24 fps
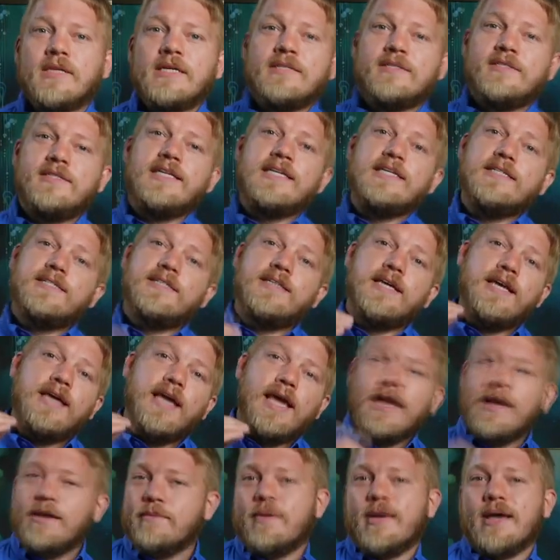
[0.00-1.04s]

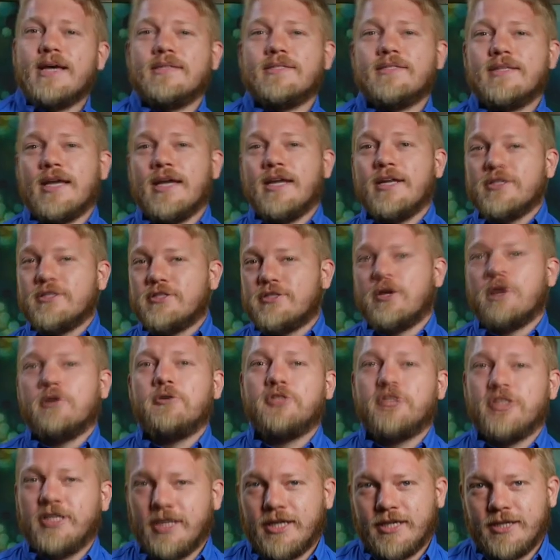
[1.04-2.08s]
CCMS and
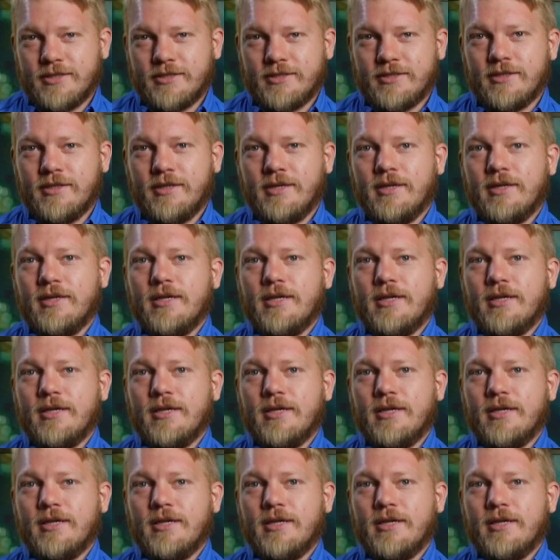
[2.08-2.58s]
Associates.